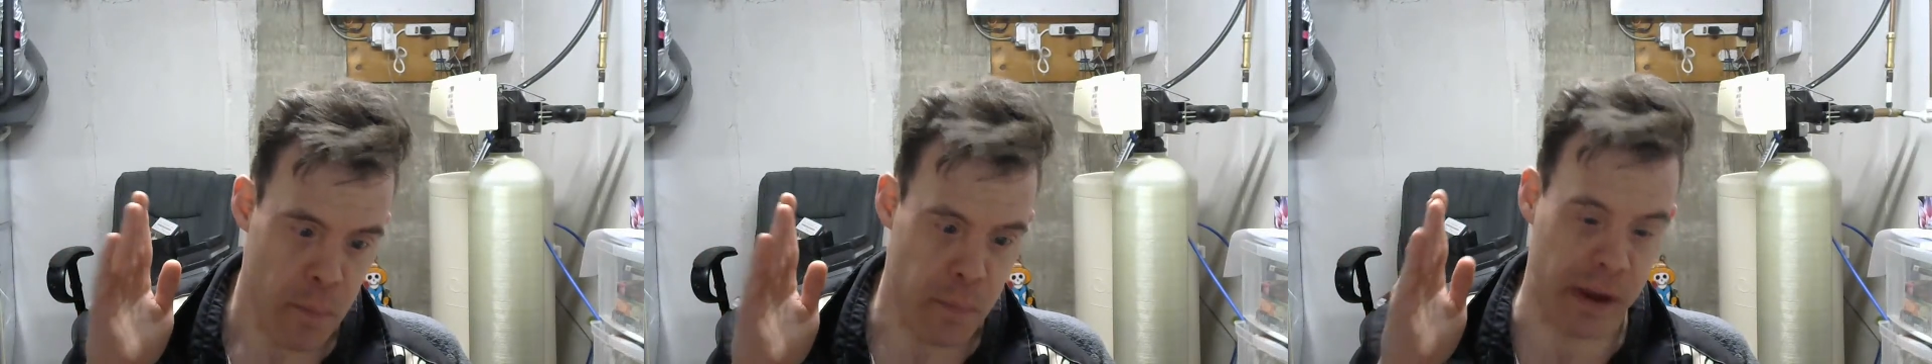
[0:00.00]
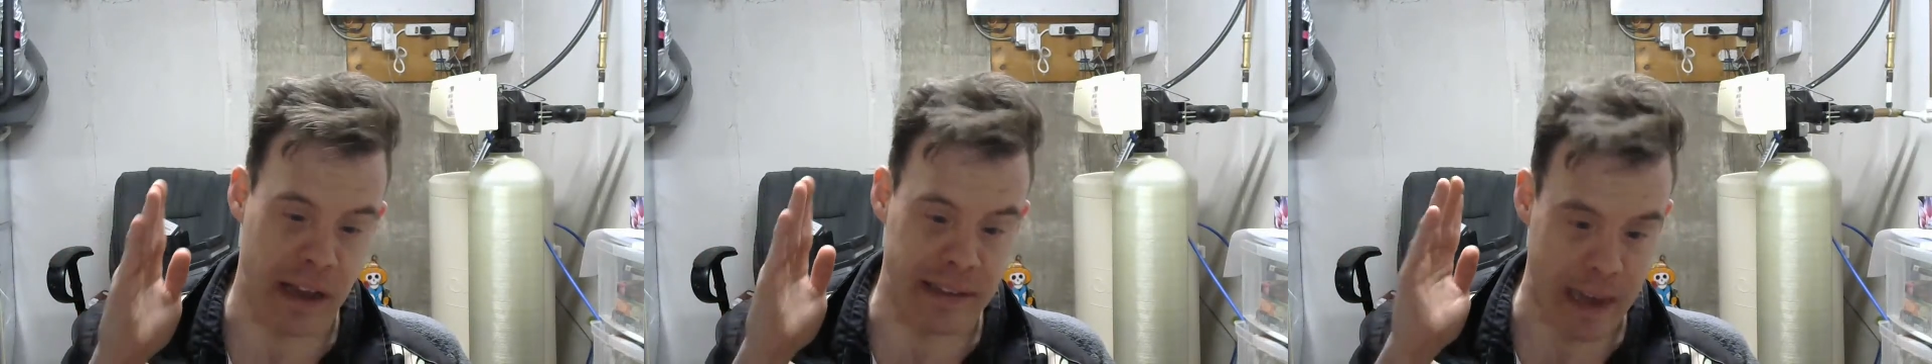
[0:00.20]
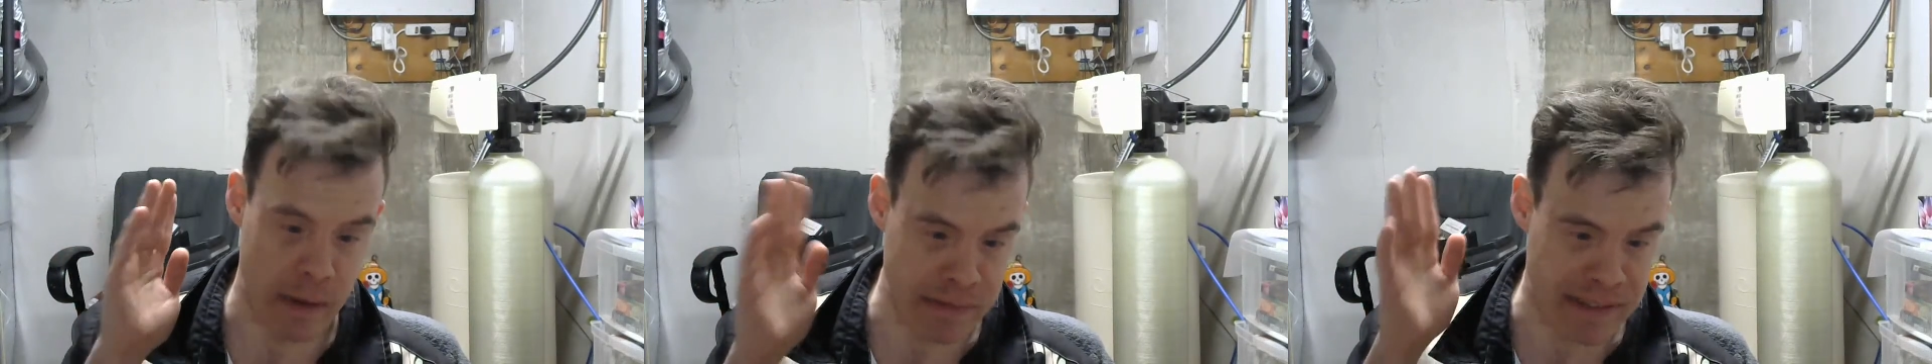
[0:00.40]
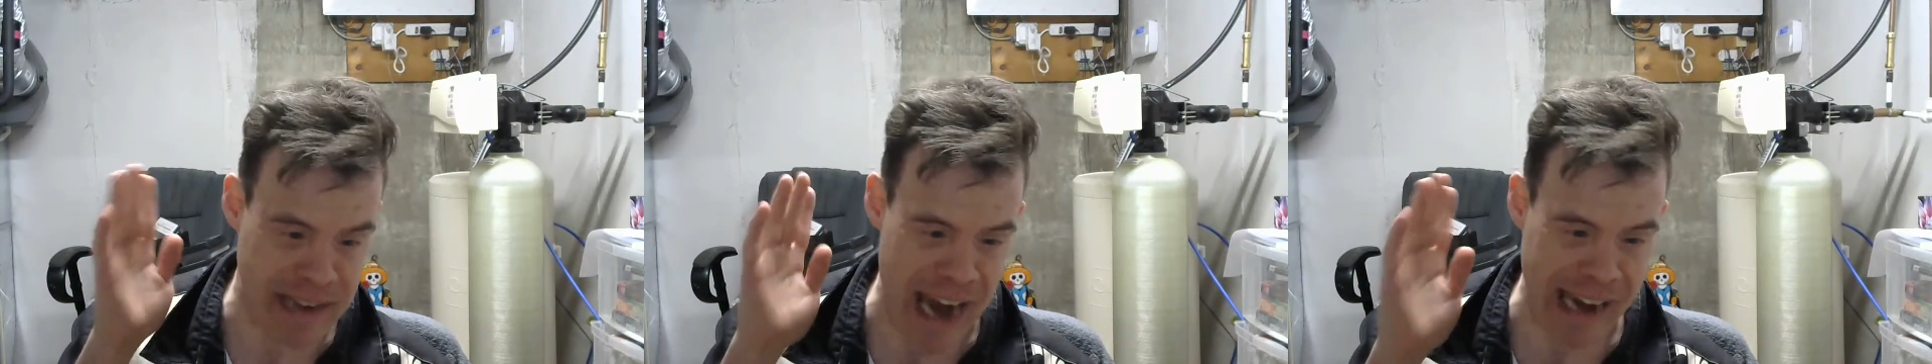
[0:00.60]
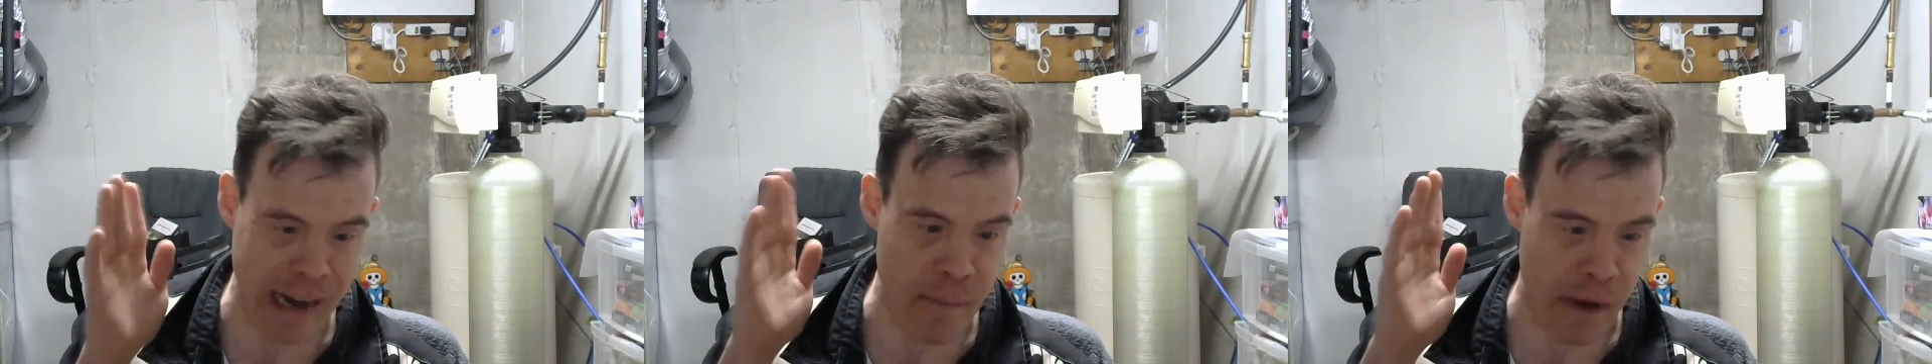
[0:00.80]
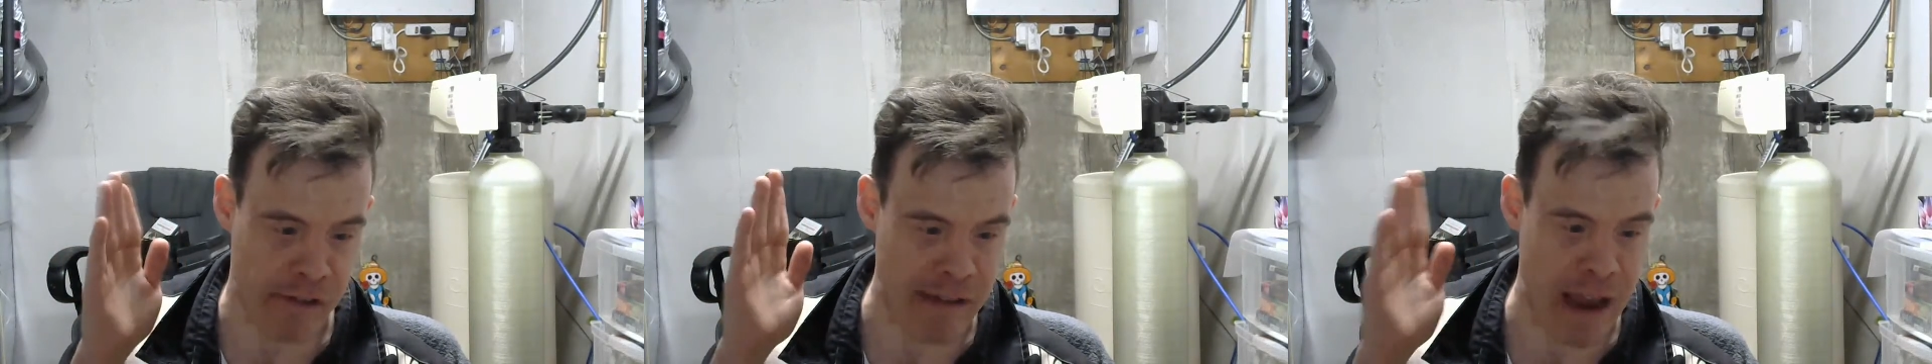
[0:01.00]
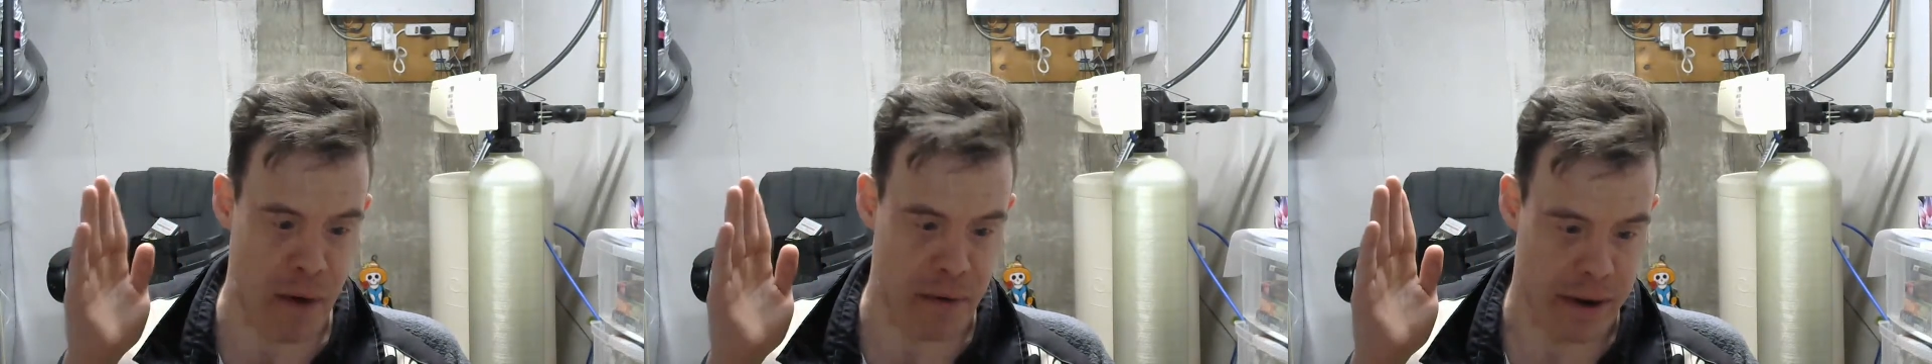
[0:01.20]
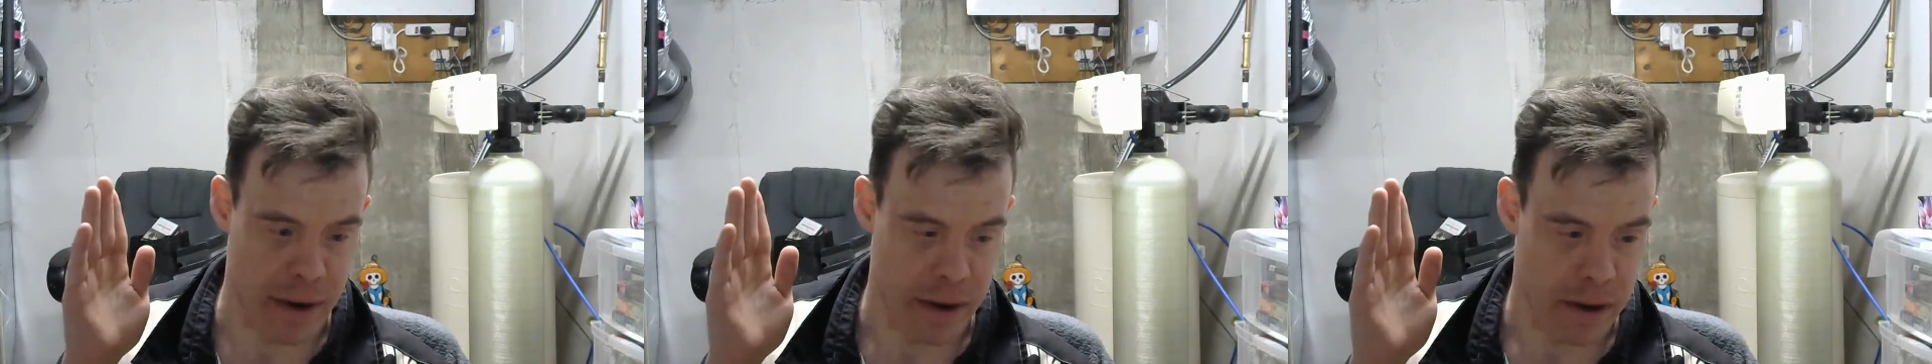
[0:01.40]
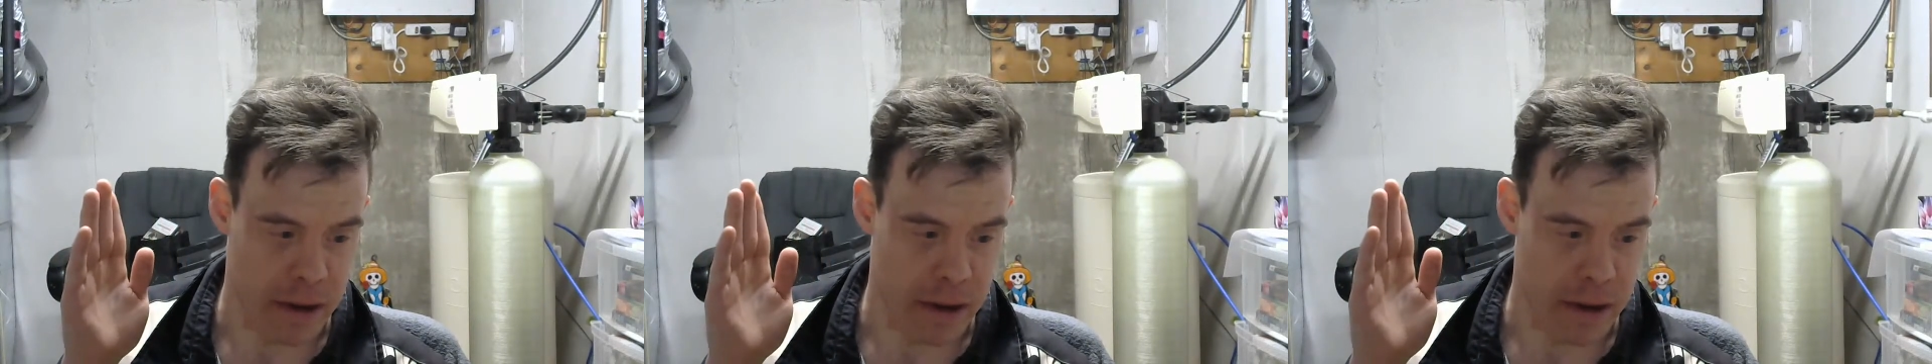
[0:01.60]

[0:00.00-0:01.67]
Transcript: because I'm standing my ground